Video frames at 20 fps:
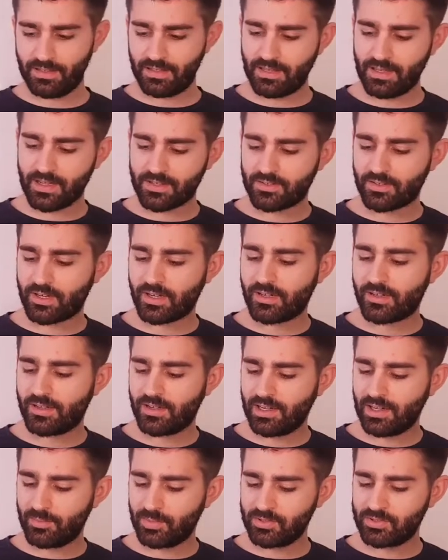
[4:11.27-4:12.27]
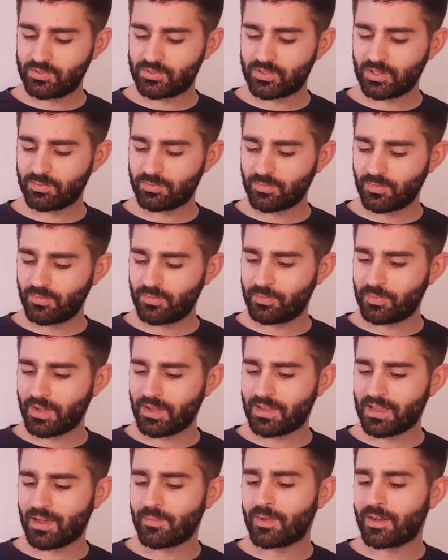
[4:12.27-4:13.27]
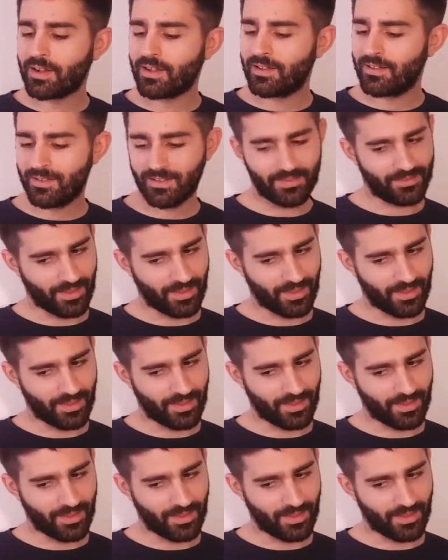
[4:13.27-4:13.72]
Hey Hector, how about you stop moving my camera?